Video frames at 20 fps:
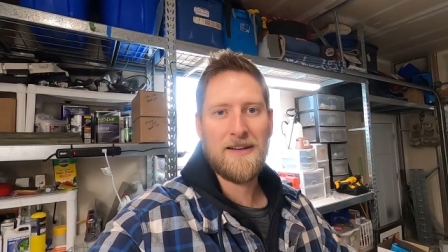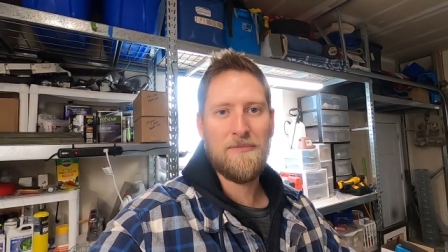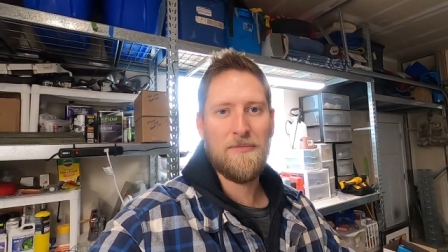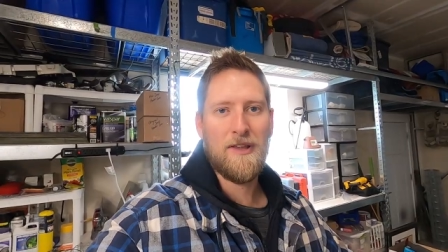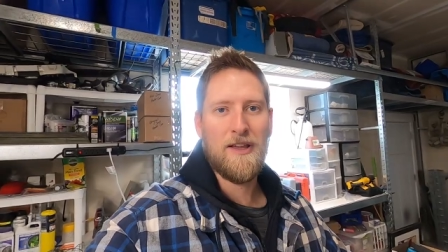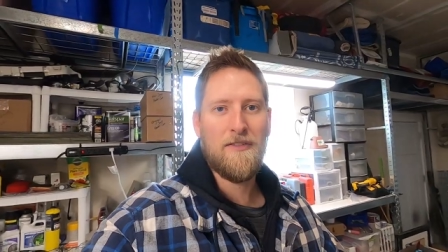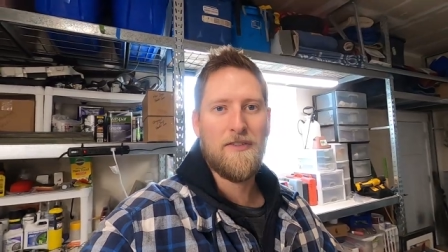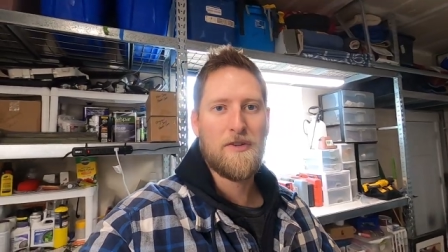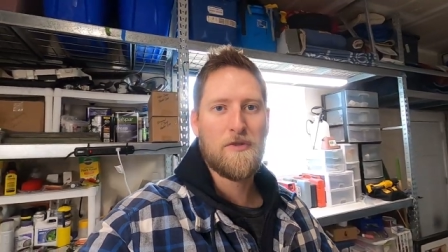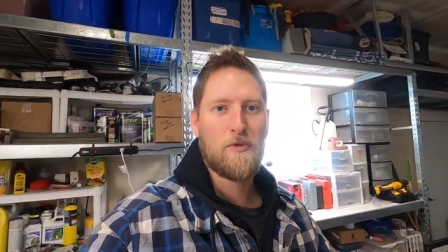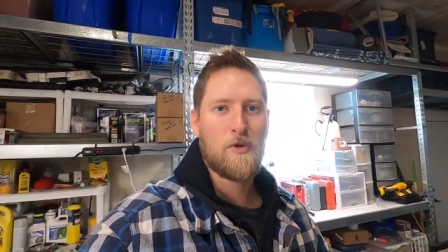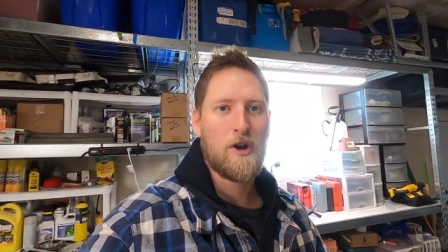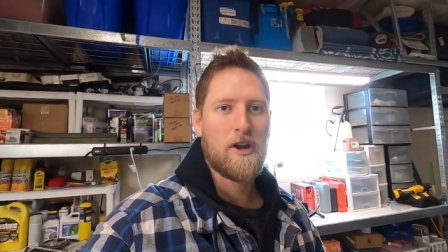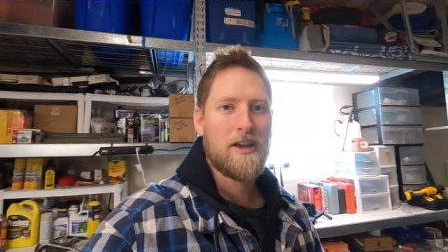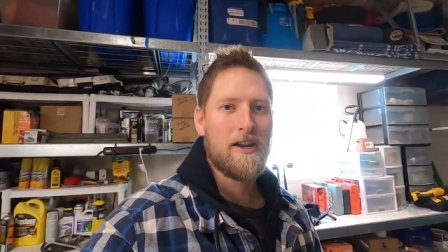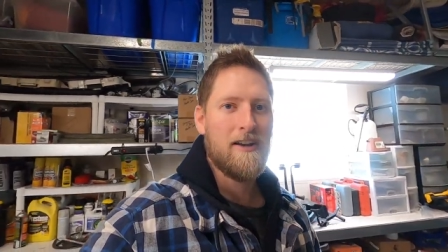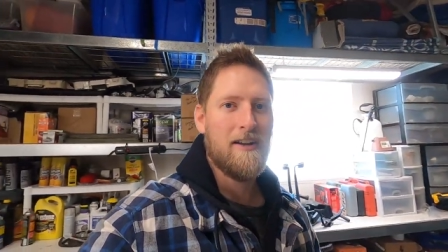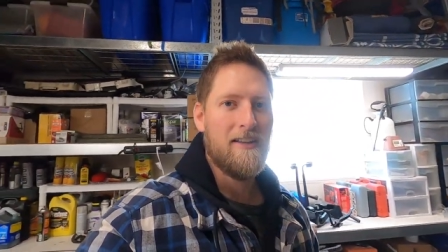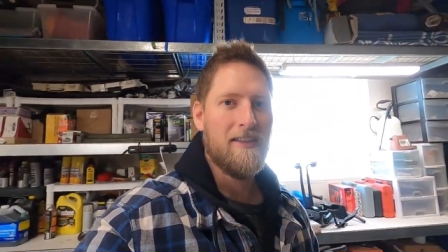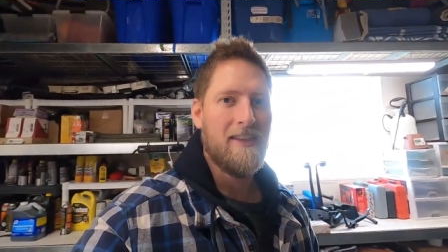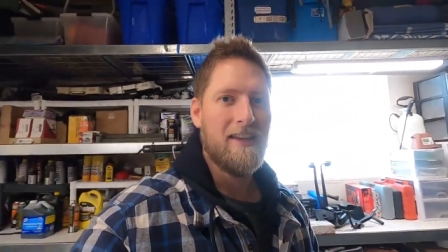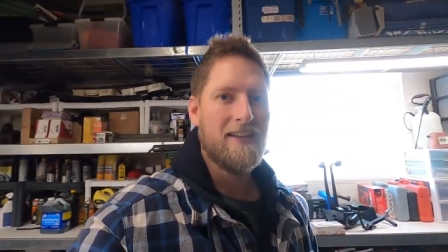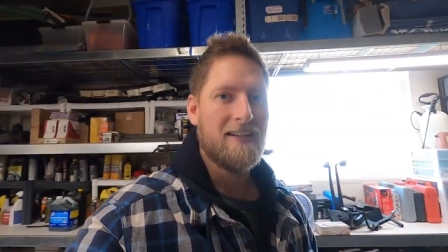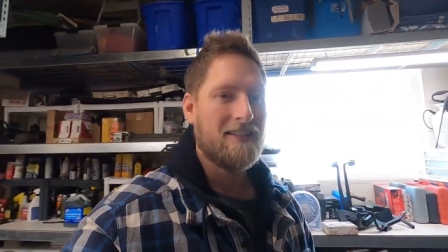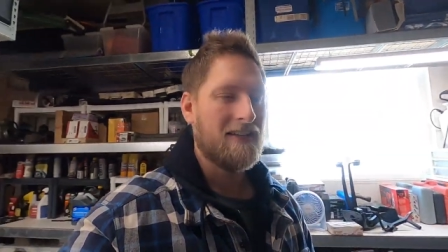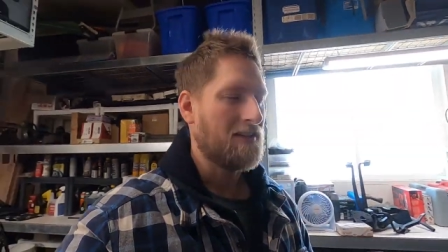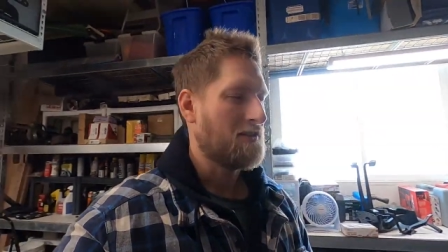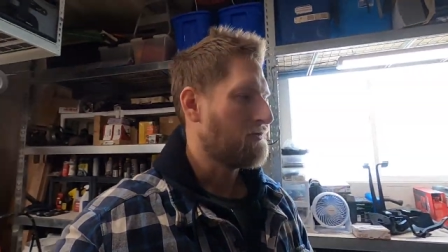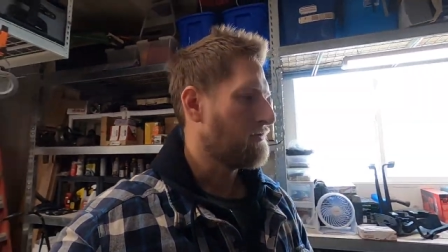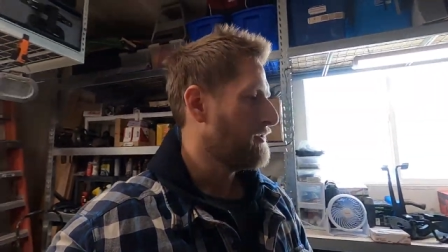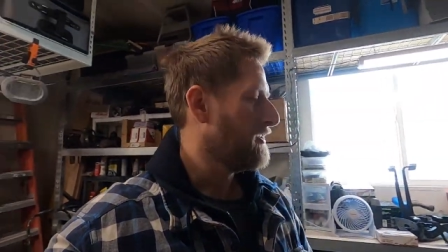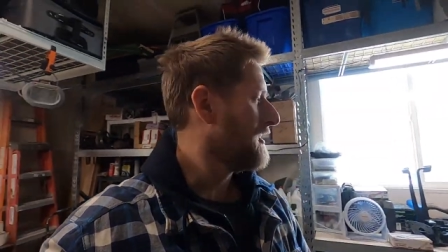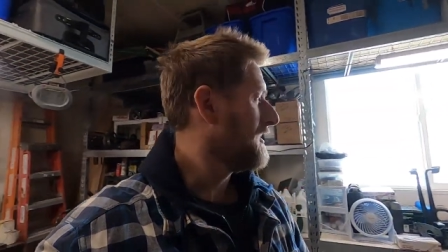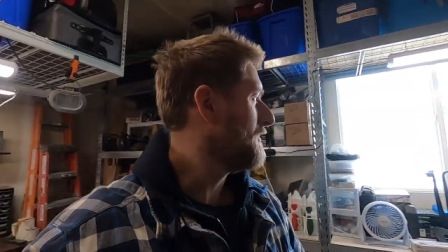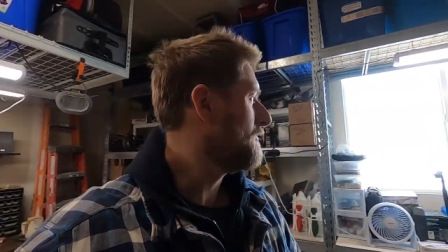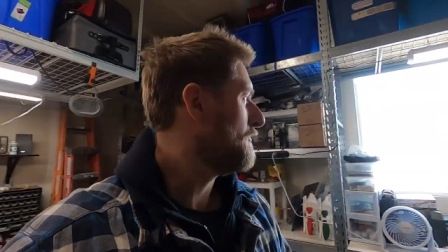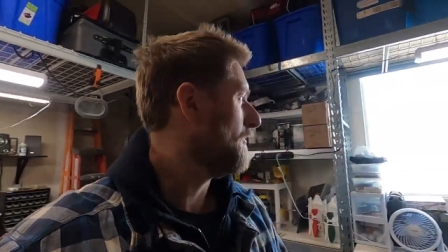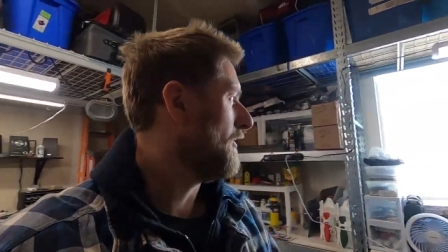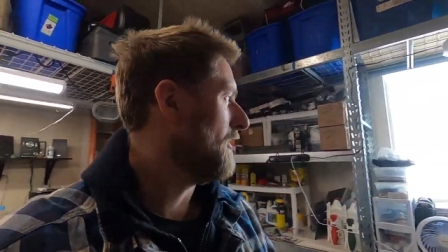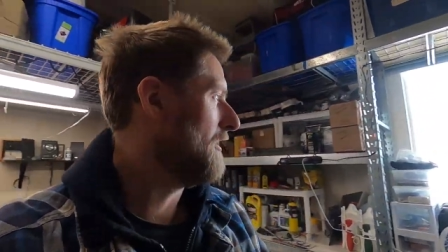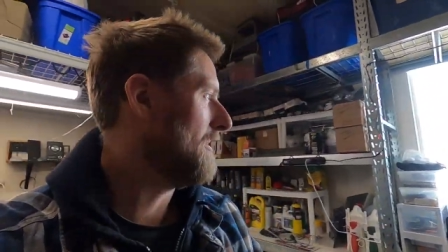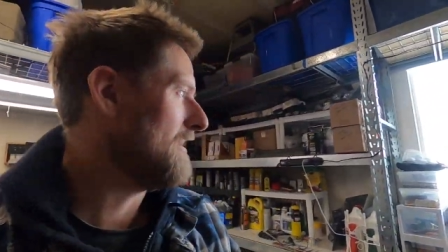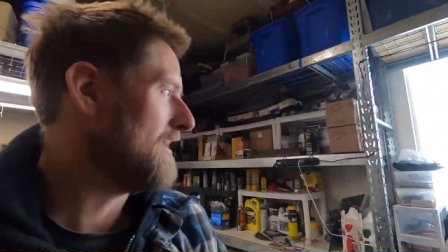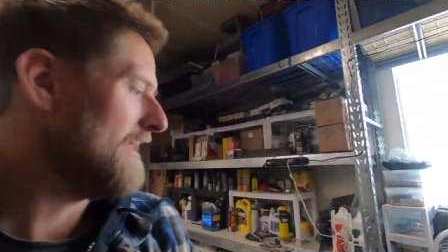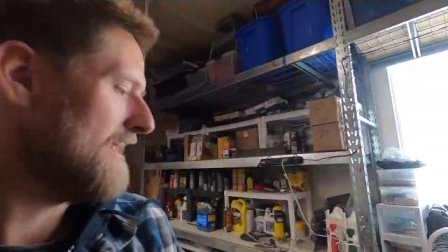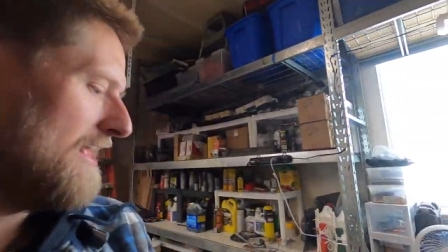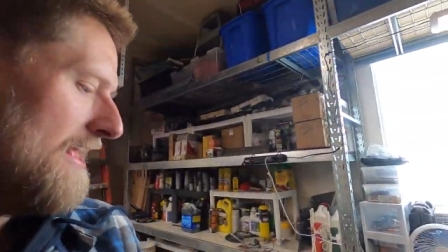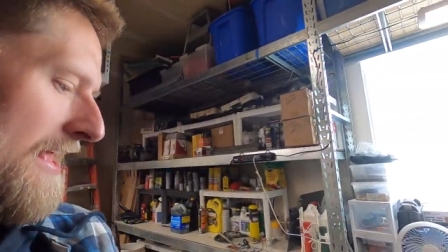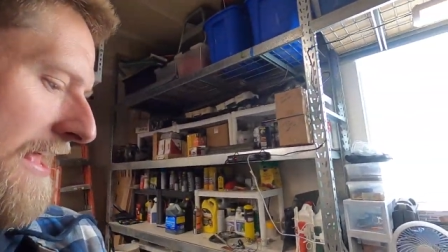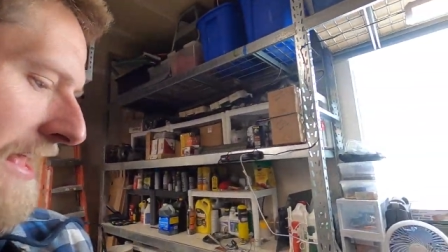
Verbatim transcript: I'm loving working on this. It's really fun.